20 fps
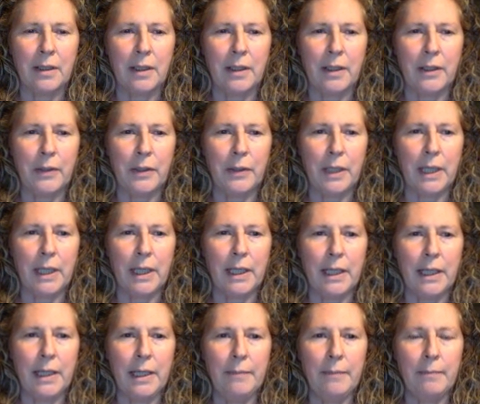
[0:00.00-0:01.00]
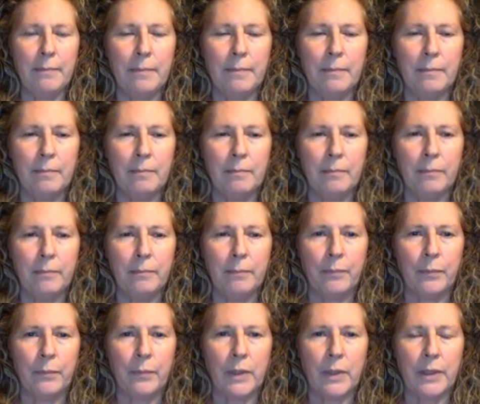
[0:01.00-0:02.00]
Okay,
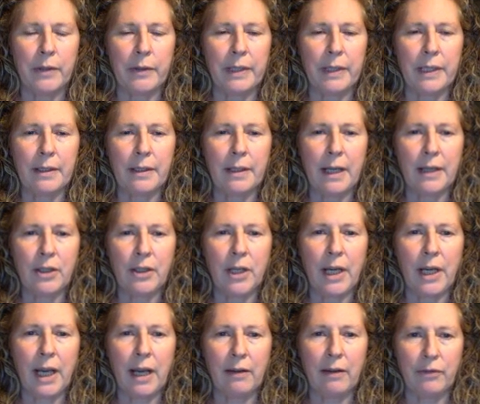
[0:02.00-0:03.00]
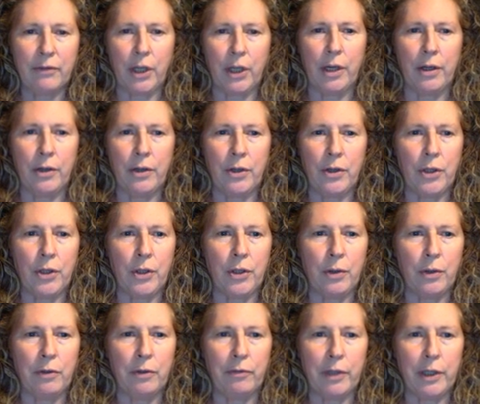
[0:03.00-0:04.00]
so it doesn't actually have to go
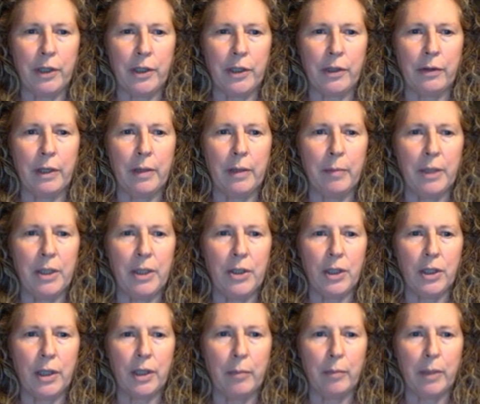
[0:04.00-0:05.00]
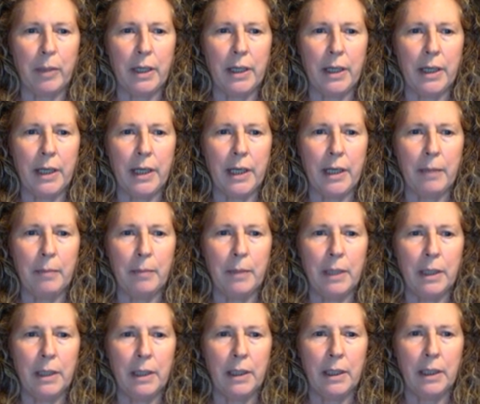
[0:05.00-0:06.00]
to a photo image. It can be a name,
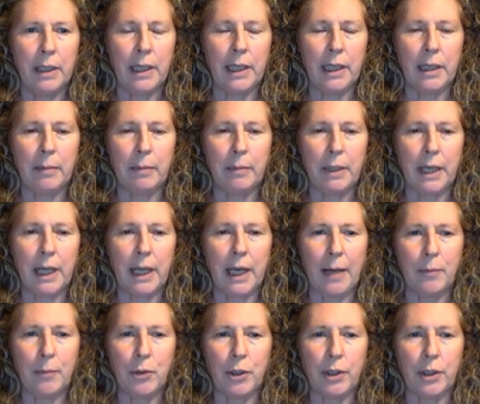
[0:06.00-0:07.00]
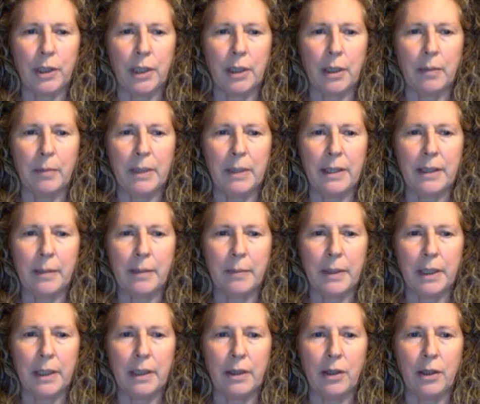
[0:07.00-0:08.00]
it can be a caption, it can be
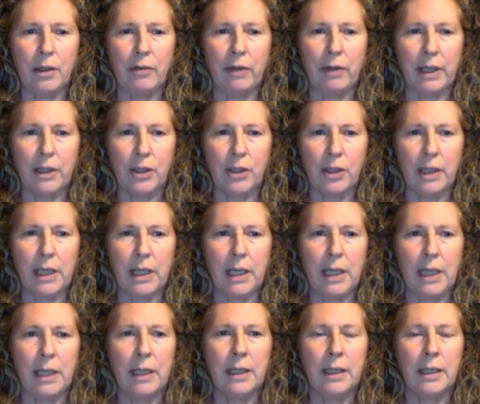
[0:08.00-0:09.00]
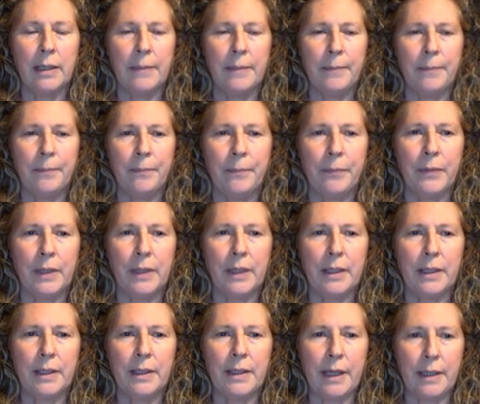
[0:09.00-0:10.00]
something that you've actually
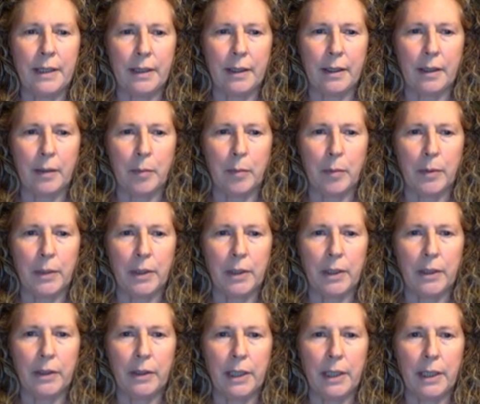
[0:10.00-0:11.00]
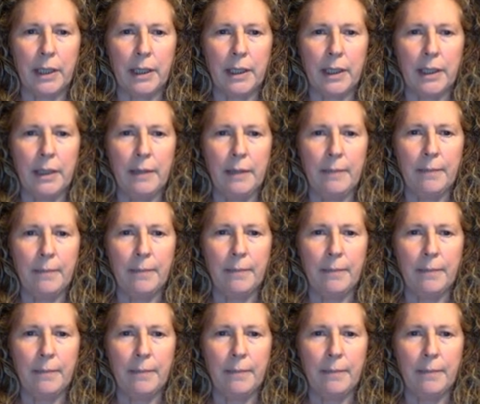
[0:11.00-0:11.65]
set up. Okay.